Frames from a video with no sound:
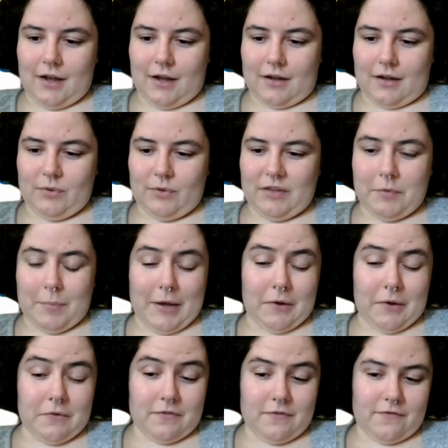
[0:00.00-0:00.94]
We have
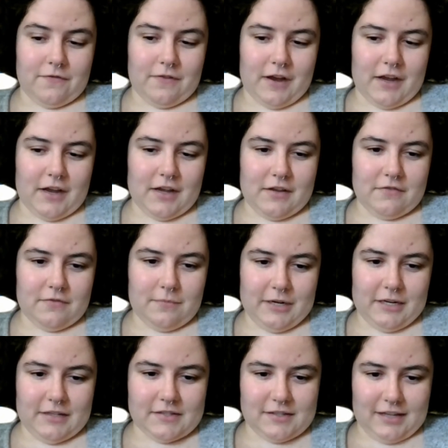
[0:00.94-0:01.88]
about 5
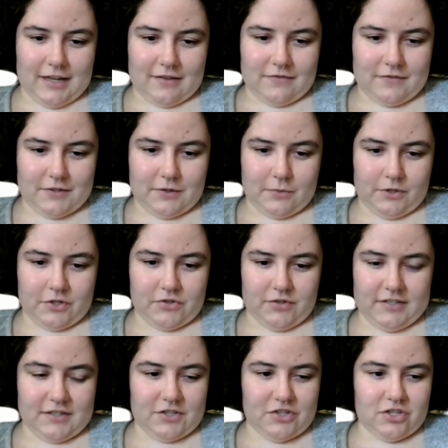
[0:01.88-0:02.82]
minutes left till we're
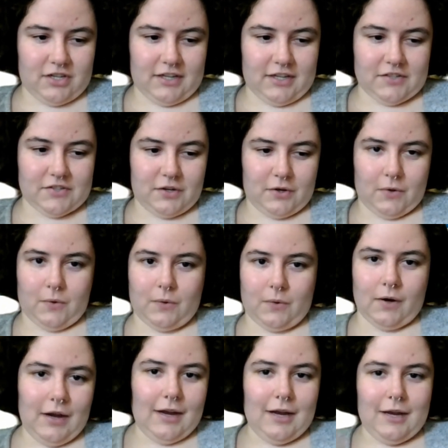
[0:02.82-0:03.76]
transitioning,
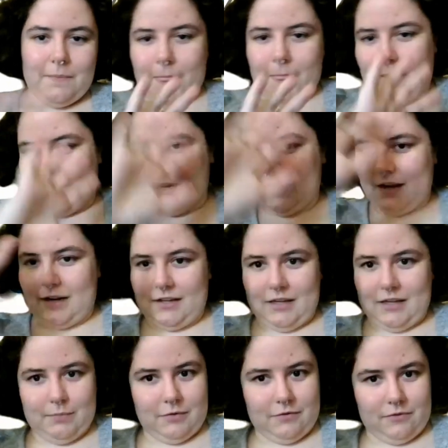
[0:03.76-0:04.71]
so I can kind of
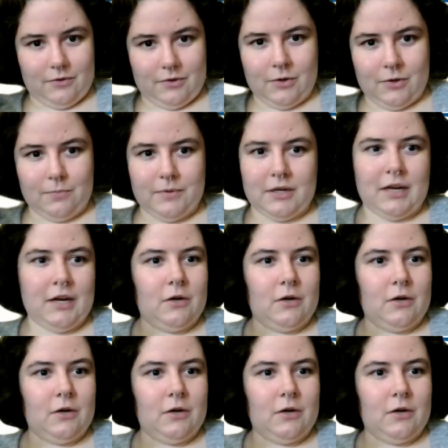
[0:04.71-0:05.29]
keep the floor open.